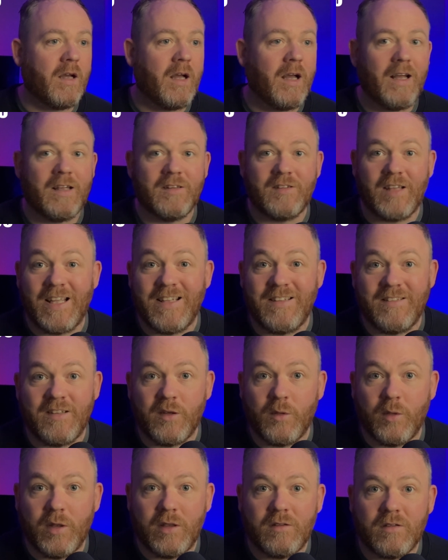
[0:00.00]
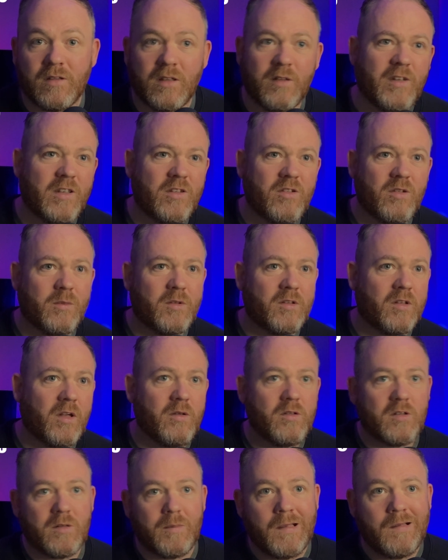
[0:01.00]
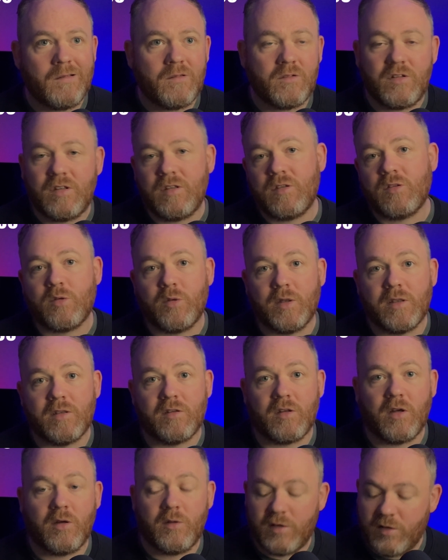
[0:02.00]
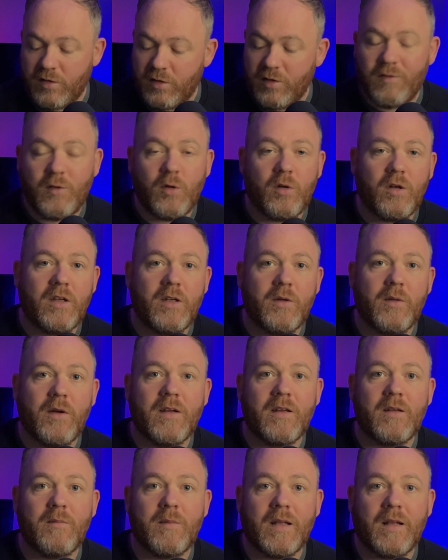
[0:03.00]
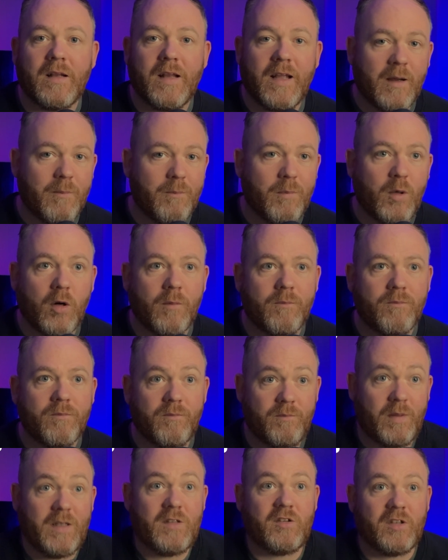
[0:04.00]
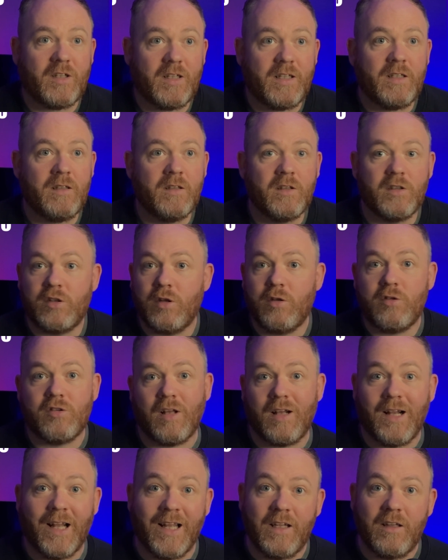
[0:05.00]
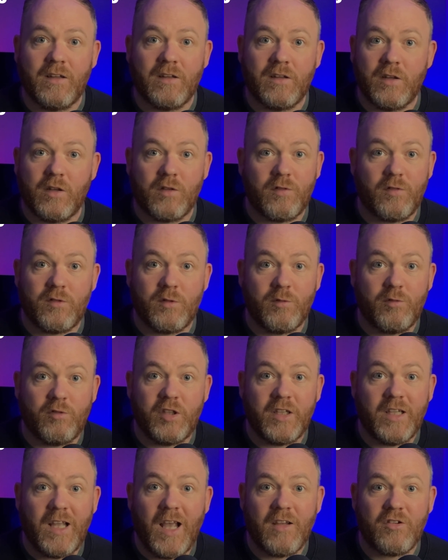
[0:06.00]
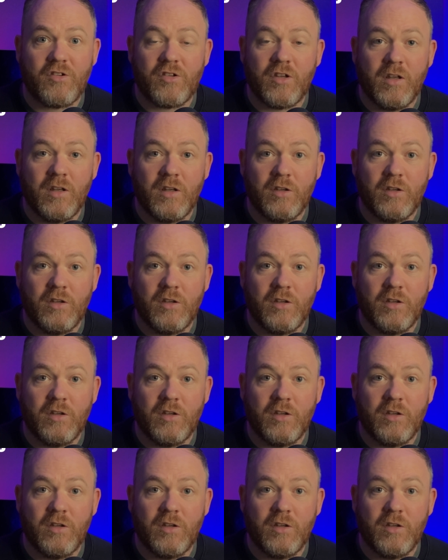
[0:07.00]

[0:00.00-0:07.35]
as 80 quid and I've had some as low as about 6 quid. So it's going to fall anywhere in the middle there. But basically, use that link. You got some free cash.